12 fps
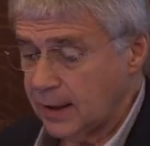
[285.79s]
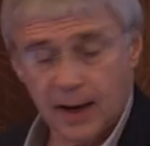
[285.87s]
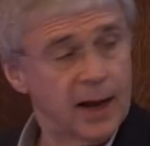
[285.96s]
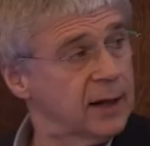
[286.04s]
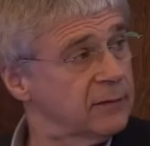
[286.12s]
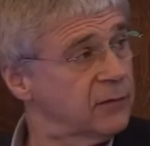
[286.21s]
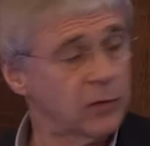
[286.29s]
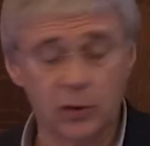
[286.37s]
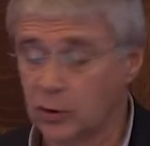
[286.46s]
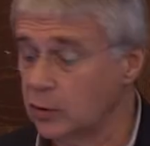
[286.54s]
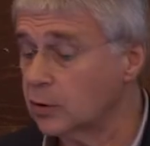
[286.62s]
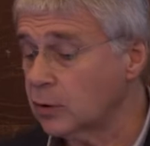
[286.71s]
And
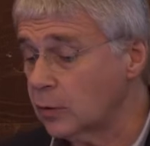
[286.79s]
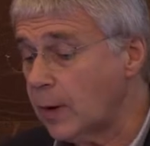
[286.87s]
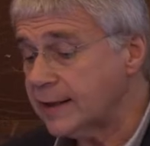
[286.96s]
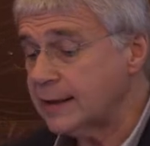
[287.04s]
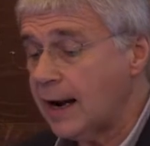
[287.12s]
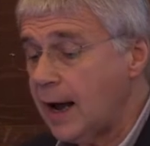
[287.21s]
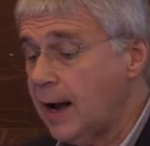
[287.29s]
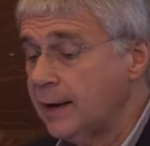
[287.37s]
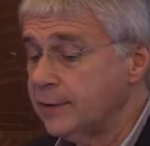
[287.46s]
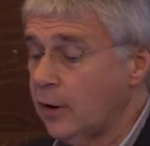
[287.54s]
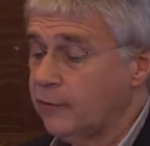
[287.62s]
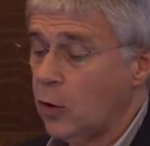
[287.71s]
the red
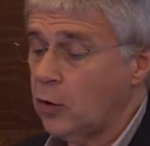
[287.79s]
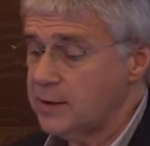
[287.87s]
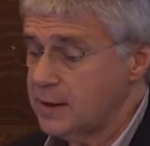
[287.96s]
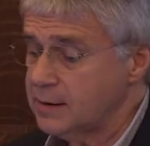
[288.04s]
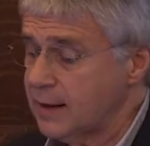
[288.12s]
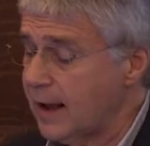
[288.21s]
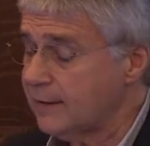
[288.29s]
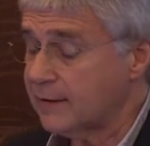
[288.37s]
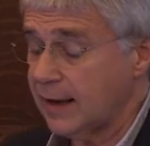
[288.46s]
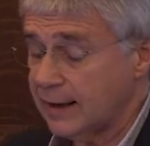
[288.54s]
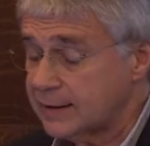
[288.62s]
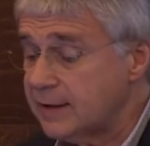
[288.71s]
line of all this
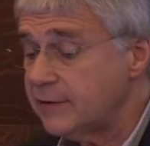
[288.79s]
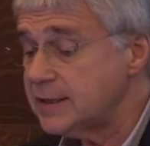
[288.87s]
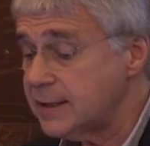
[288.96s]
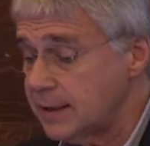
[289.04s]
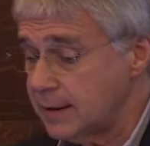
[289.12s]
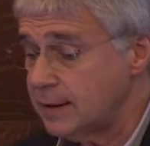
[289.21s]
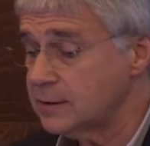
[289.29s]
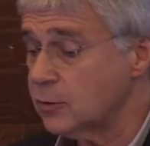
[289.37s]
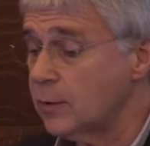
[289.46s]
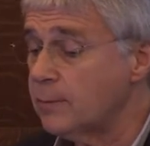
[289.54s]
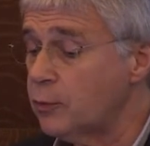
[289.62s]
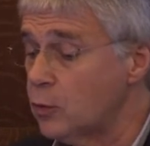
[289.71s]
activity is to
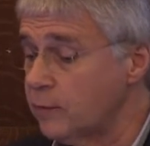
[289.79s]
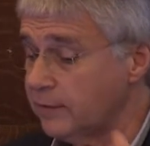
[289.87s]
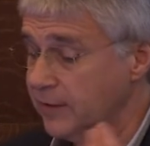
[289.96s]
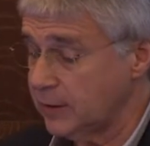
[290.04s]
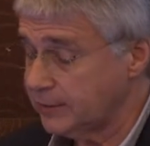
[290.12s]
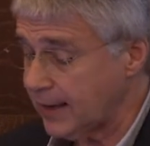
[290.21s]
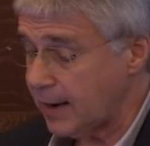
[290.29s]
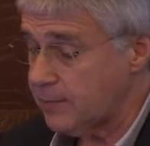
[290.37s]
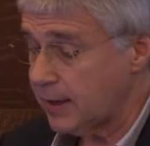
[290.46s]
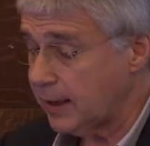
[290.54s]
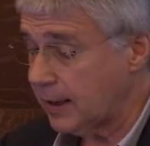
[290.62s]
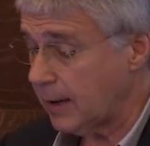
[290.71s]
improve the
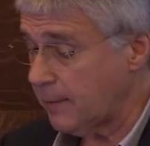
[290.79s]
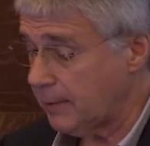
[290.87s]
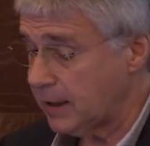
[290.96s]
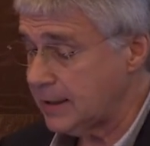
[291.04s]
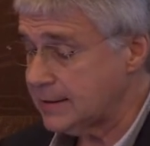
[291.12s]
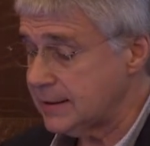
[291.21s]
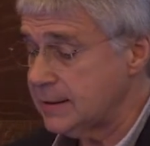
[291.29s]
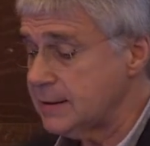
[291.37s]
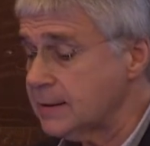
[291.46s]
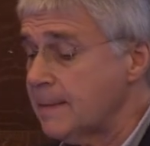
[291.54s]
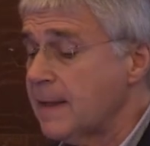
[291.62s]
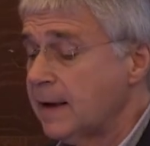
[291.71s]
phenotyping capabilities
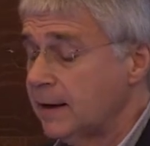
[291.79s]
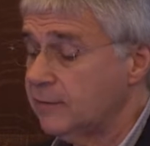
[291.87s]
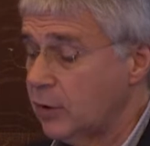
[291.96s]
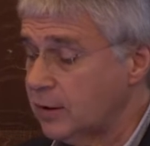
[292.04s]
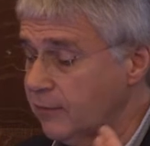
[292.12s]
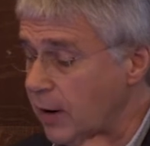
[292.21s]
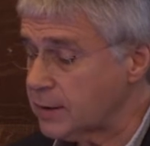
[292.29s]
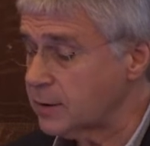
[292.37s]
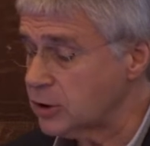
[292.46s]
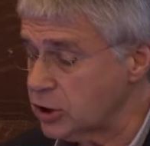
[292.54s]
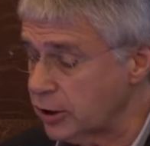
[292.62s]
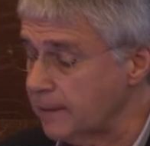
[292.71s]
in the
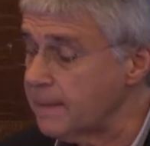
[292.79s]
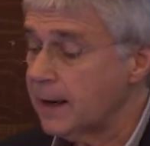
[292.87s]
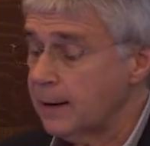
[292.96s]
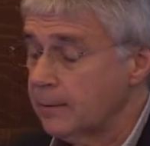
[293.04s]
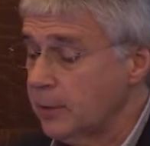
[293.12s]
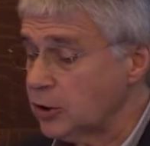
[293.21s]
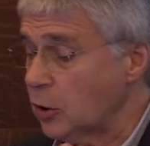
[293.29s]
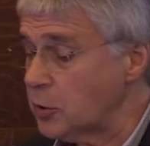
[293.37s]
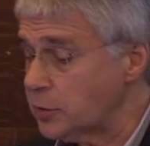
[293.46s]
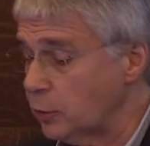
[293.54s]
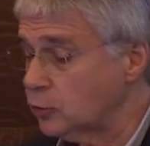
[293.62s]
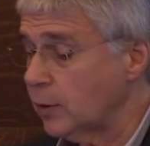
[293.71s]
infrastructure, but
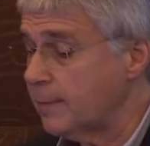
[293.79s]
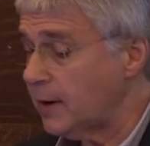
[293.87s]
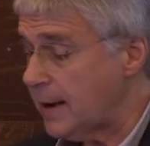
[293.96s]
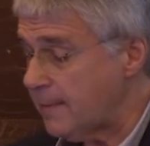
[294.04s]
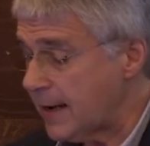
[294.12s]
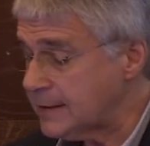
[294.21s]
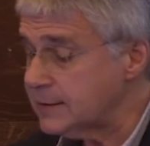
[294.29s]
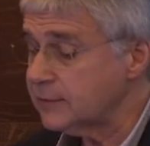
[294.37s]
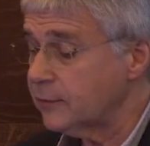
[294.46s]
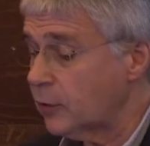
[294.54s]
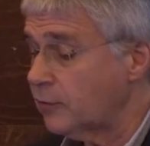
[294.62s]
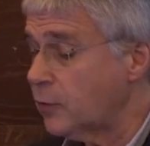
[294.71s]
also to implement
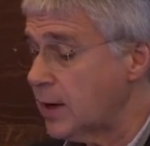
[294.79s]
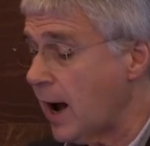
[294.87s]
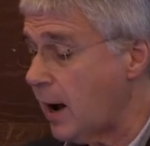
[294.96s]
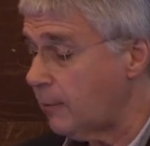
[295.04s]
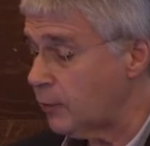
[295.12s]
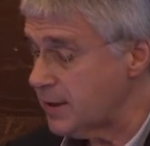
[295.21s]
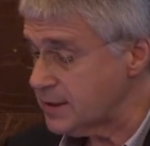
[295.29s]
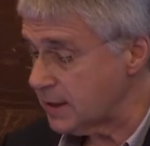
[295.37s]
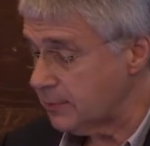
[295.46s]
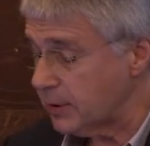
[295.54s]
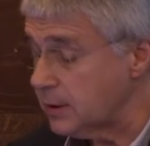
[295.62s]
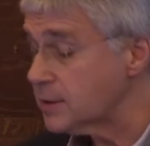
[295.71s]
the 3R
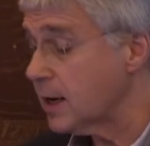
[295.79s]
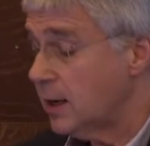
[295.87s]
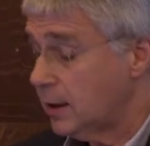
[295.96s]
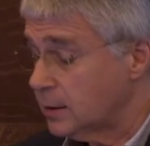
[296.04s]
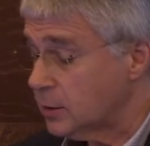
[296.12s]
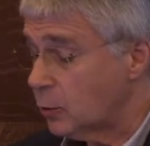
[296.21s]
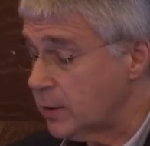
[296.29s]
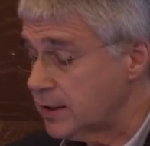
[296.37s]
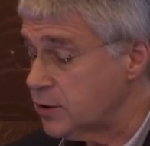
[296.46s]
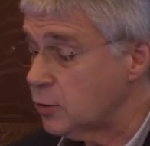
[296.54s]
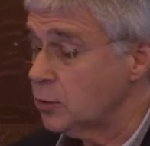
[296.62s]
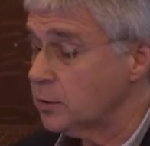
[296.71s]
principles, so
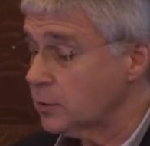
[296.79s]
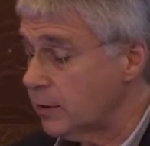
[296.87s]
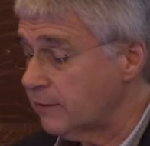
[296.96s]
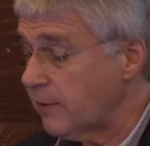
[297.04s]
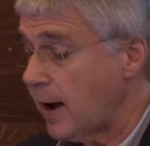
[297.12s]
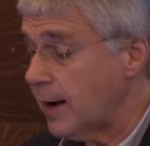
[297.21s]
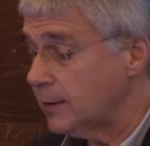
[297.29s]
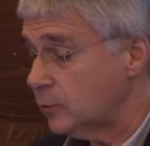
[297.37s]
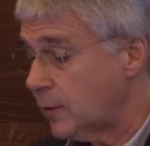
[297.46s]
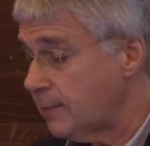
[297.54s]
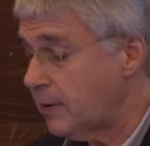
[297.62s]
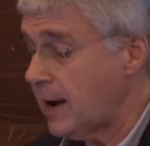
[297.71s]
reduce, refine,
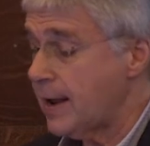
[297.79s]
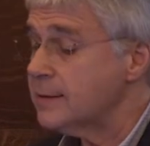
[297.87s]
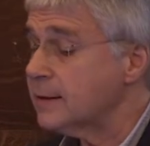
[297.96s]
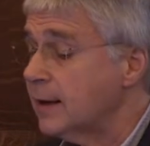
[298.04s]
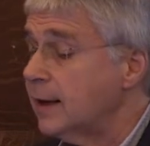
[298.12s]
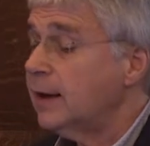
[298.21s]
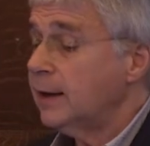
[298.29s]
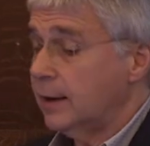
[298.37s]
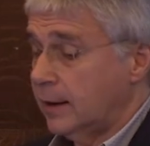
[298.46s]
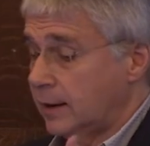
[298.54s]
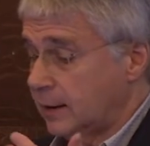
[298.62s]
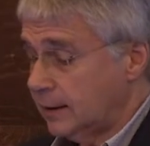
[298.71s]
replace
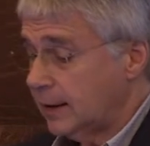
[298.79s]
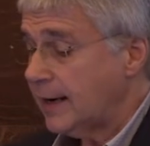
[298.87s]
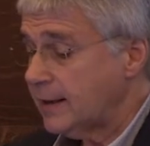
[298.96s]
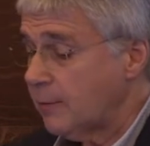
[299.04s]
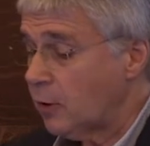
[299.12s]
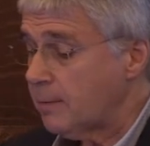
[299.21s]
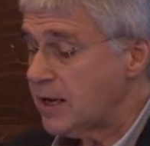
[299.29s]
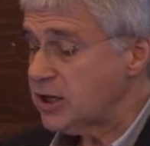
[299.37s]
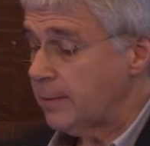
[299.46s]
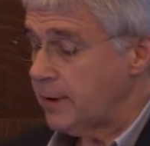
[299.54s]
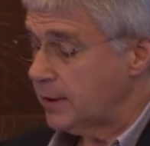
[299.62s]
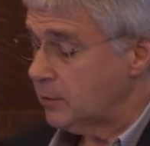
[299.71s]
animal
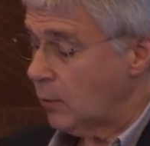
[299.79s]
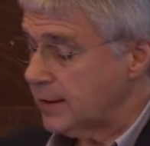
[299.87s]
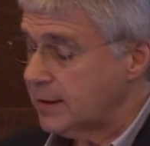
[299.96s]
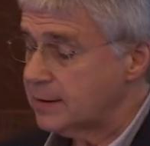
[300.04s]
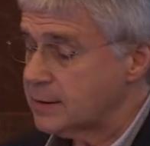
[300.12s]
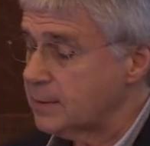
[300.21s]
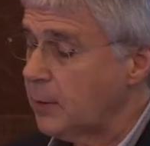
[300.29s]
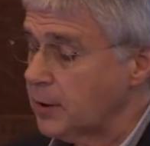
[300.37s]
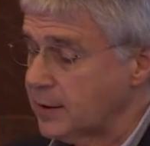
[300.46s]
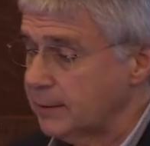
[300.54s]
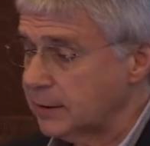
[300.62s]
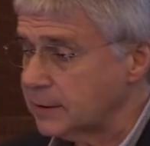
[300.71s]
measurement when it's
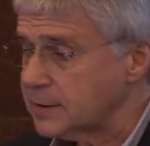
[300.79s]
possible.